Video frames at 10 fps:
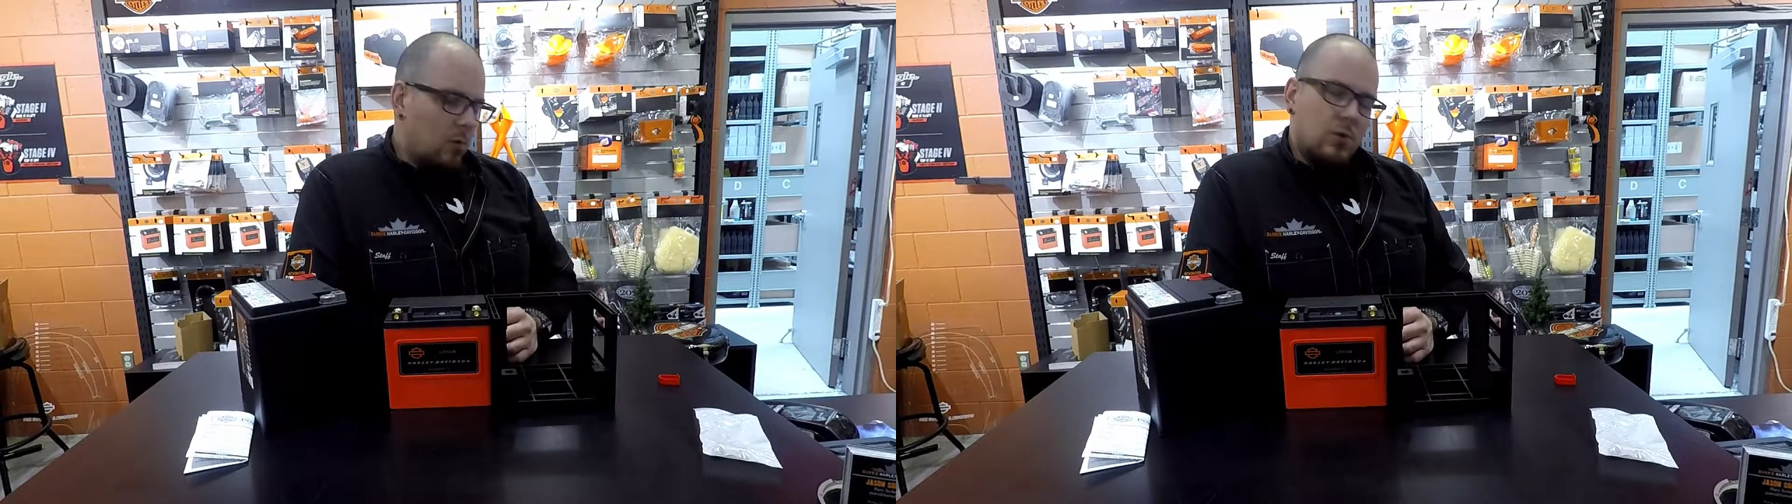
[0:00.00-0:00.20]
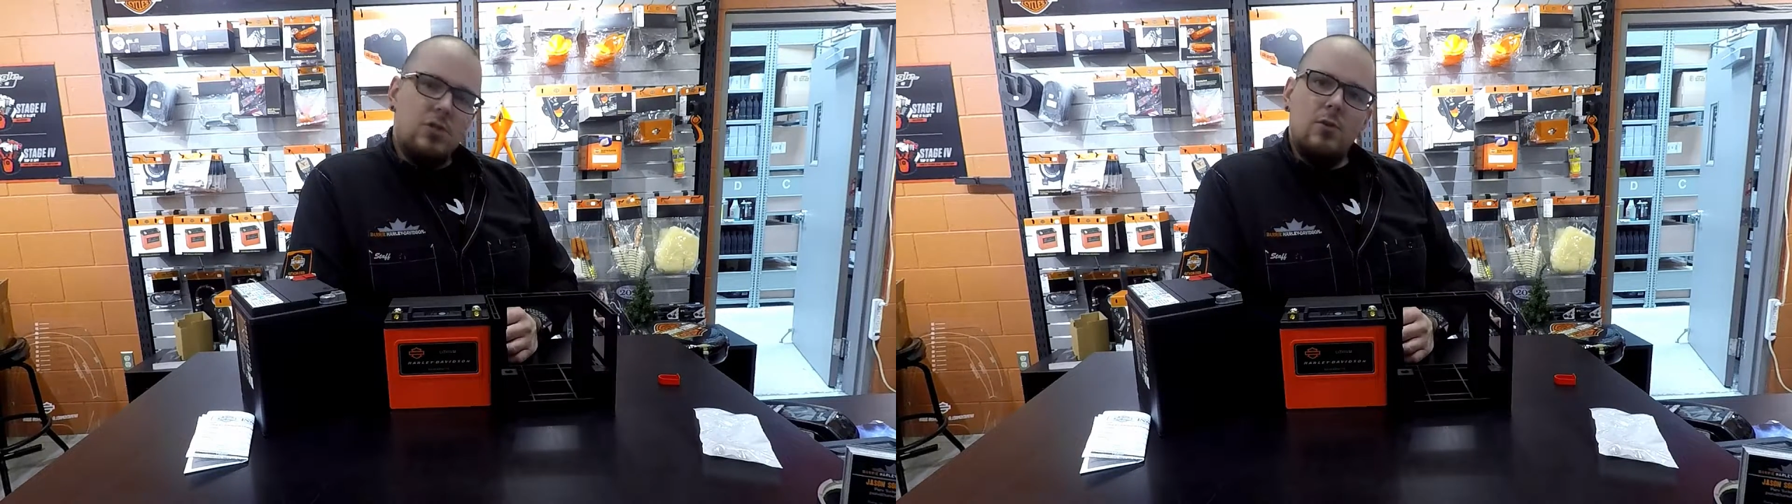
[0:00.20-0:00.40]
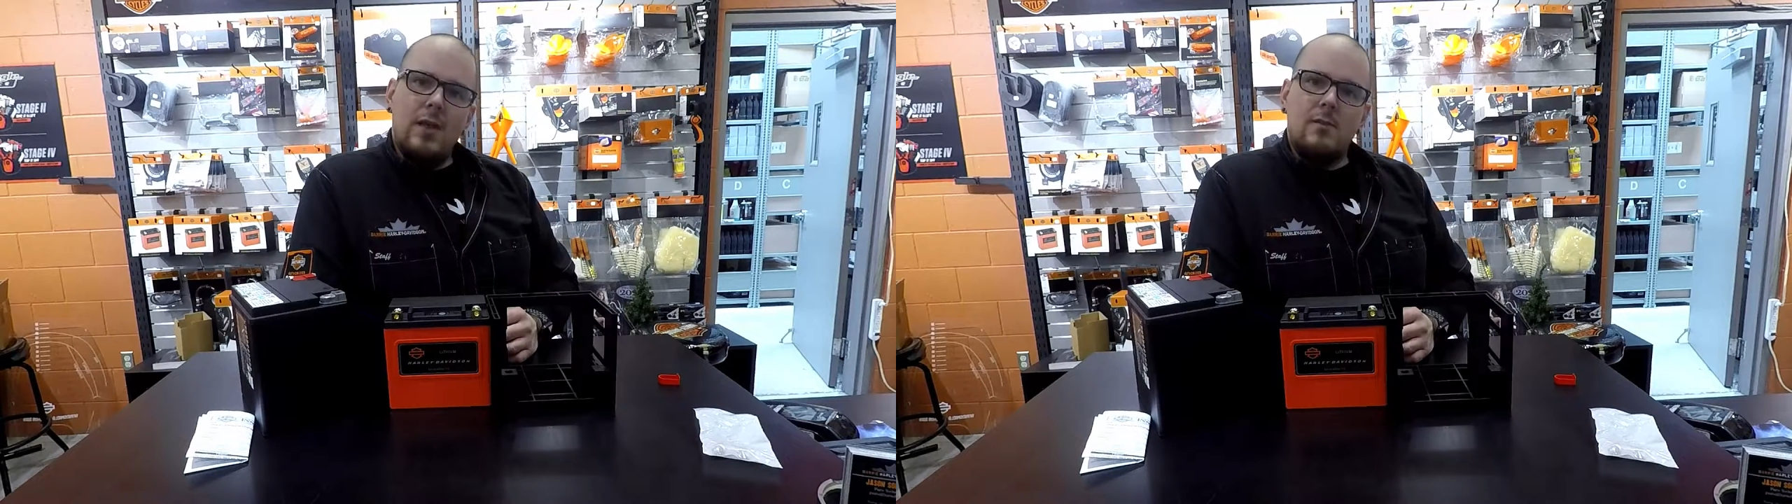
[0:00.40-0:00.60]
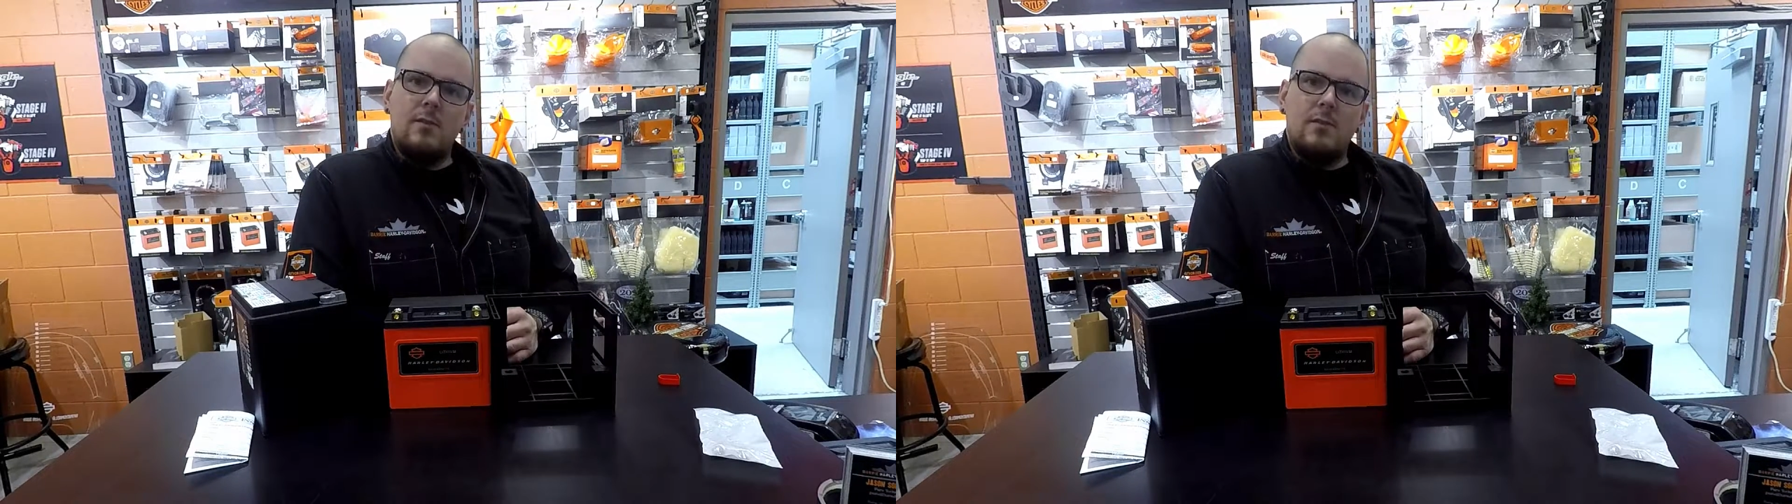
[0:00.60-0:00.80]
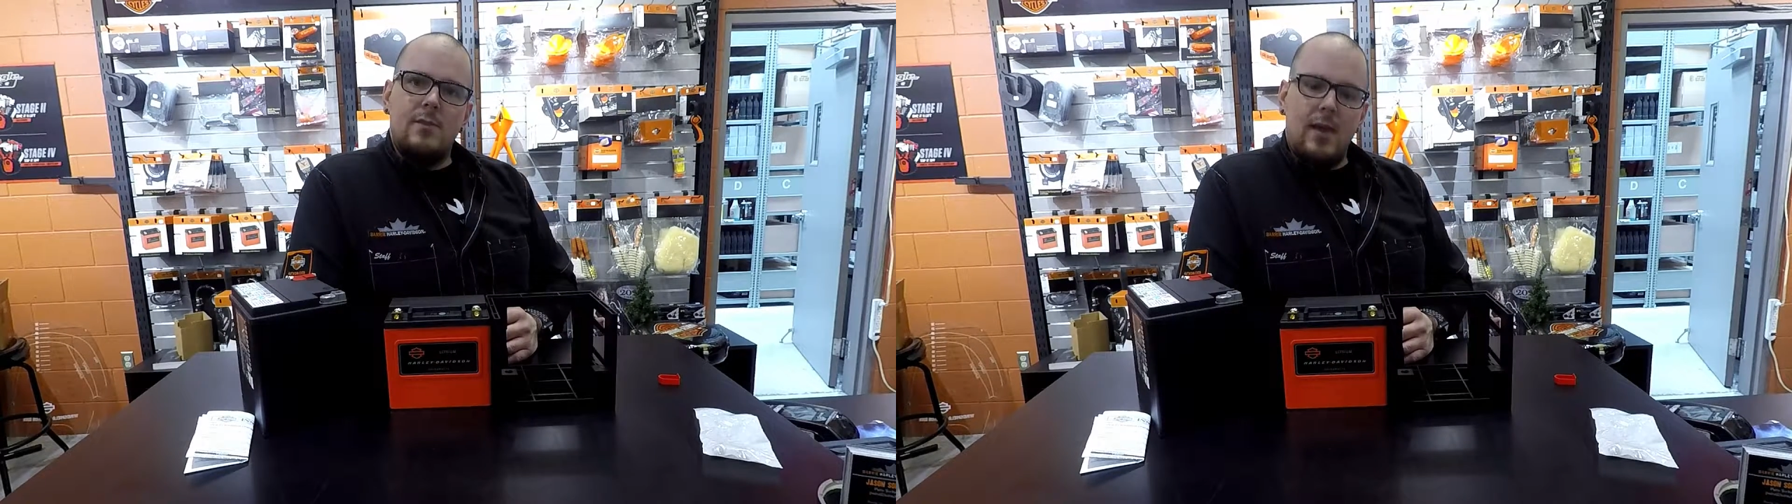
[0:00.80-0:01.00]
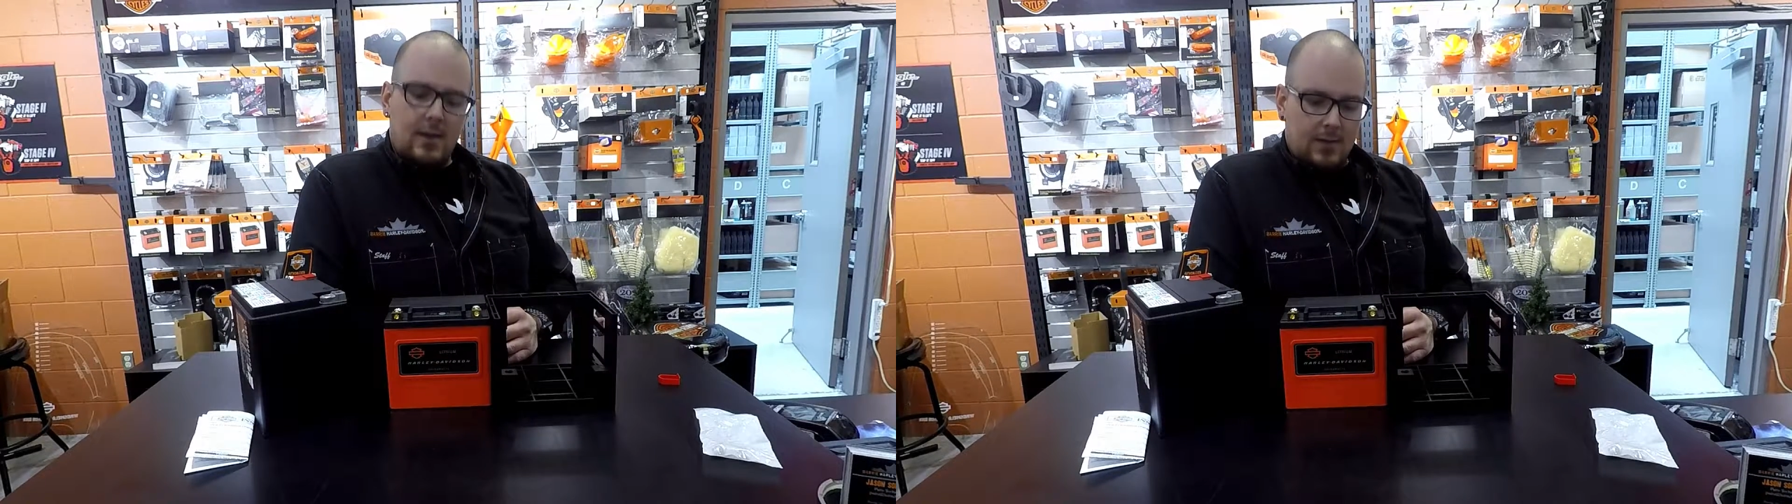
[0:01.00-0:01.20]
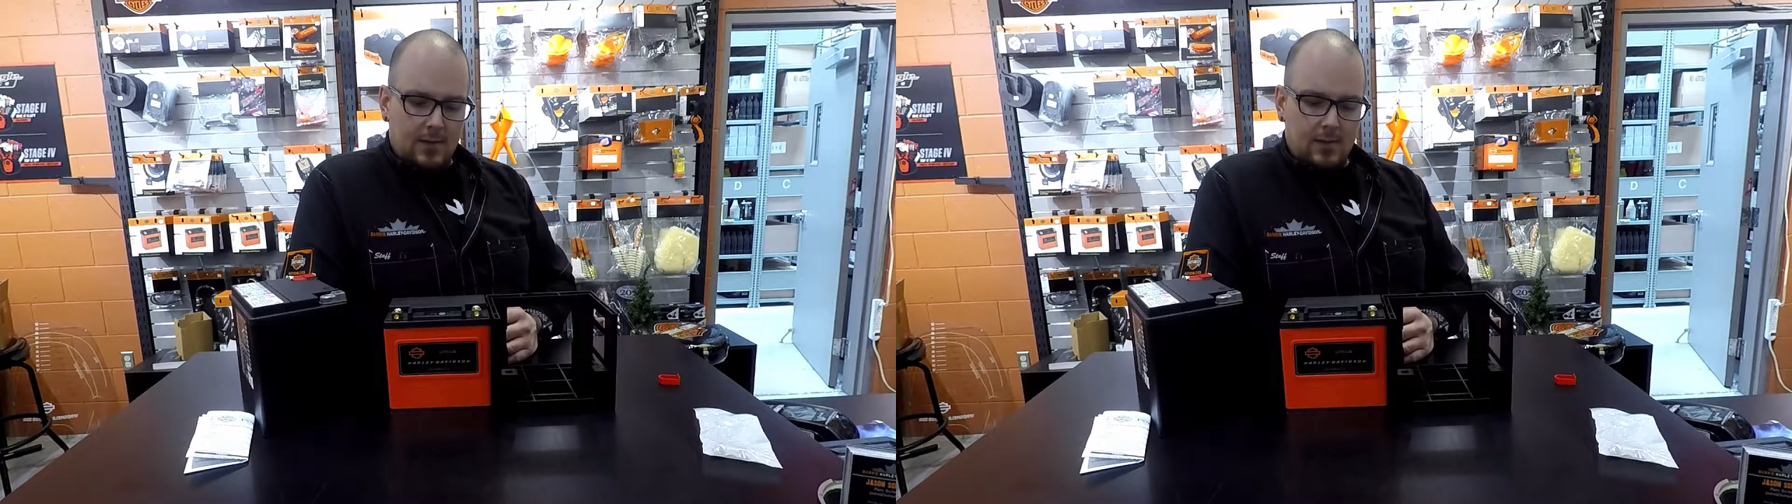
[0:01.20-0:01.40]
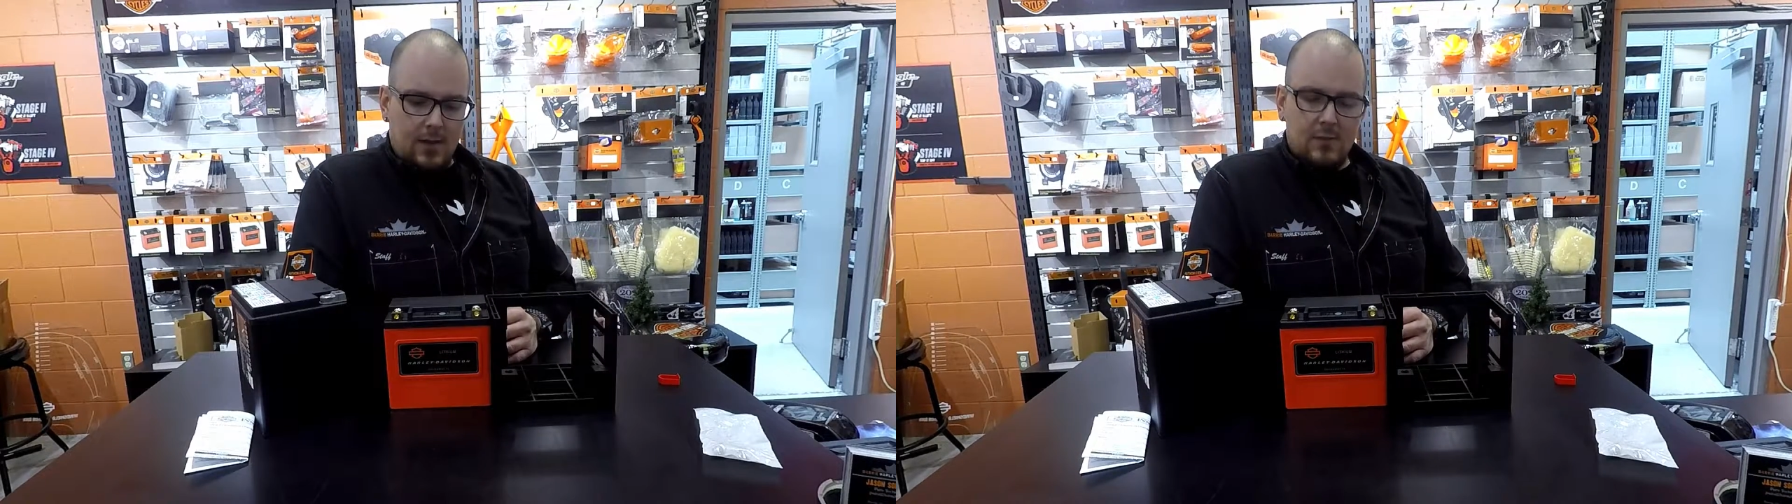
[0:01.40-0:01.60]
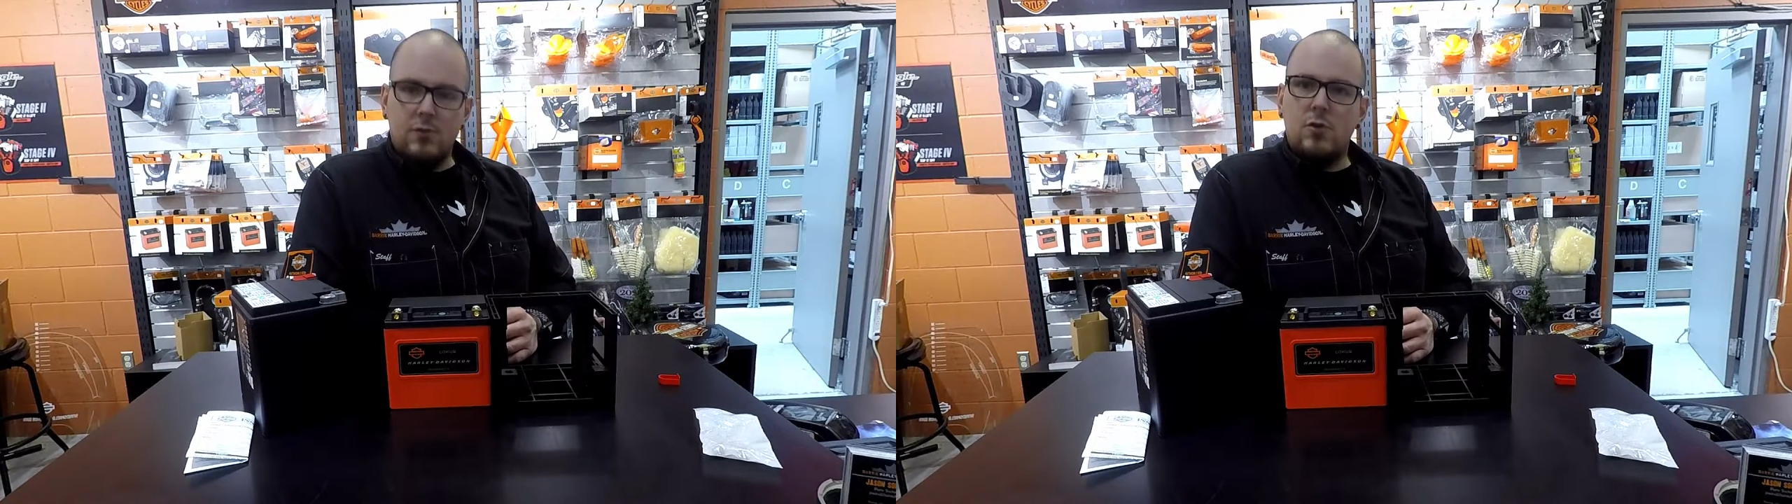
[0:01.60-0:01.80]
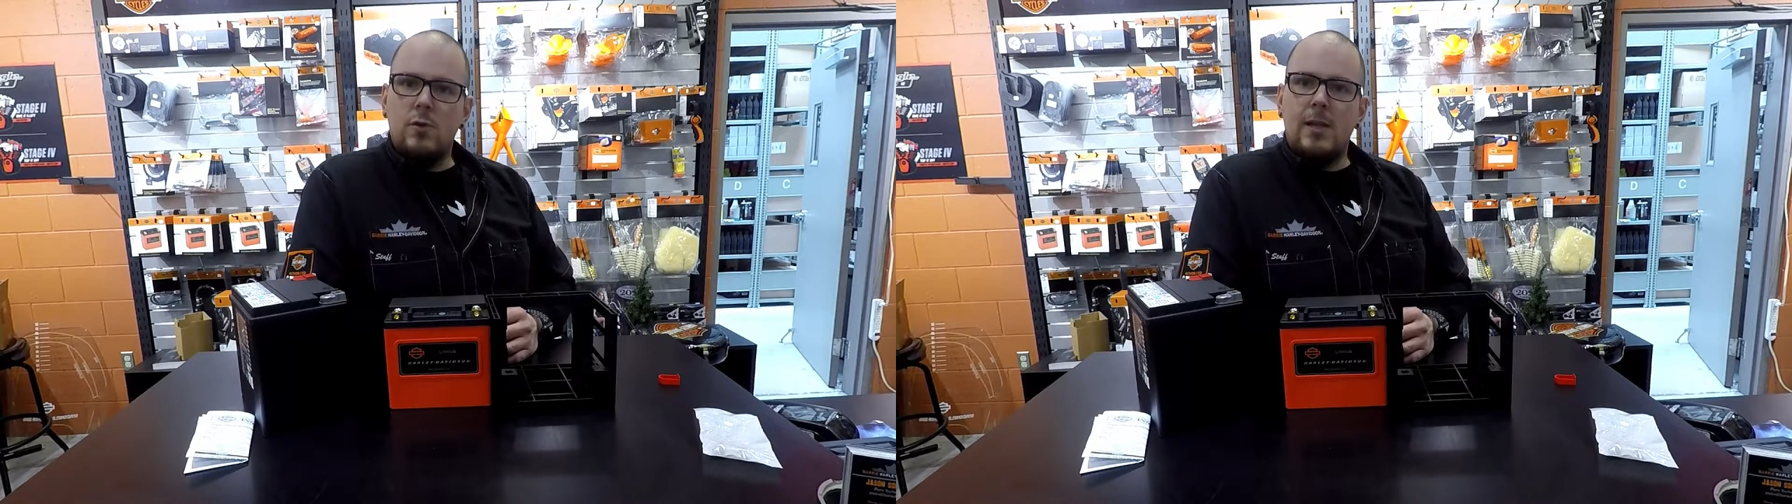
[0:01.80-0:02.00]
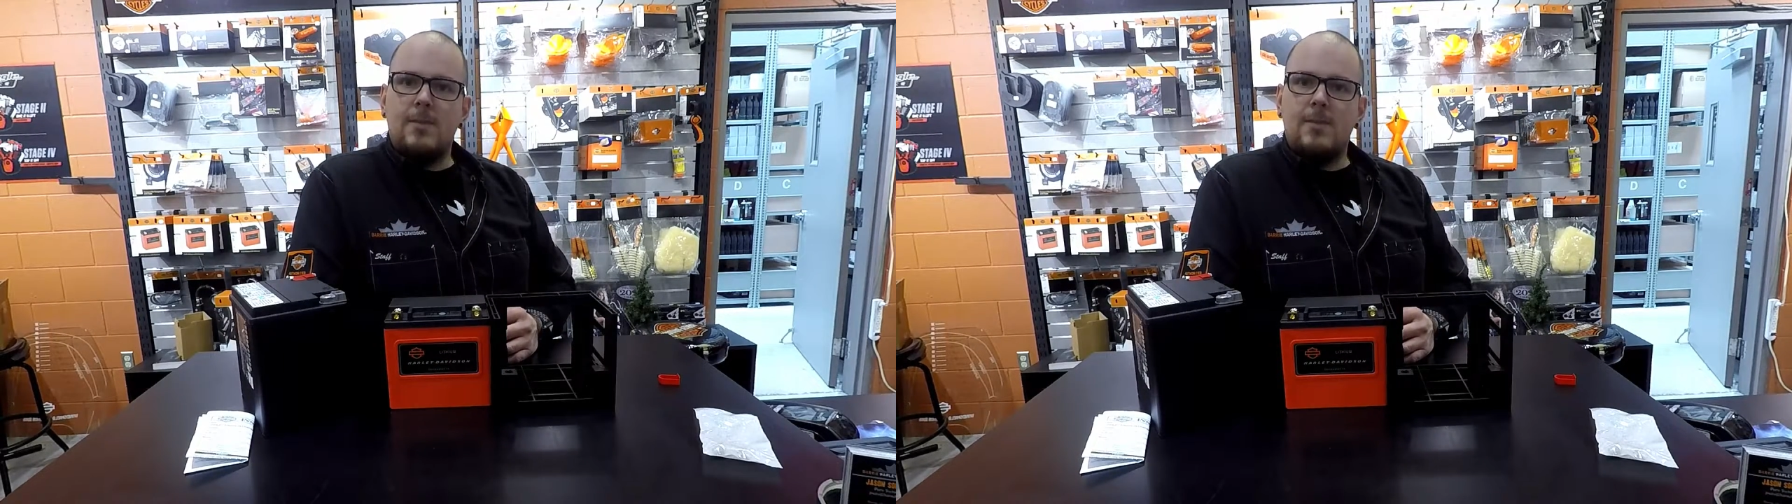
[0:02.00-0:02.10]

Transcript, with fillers: We wish you an excellent day and thanks for tuning in.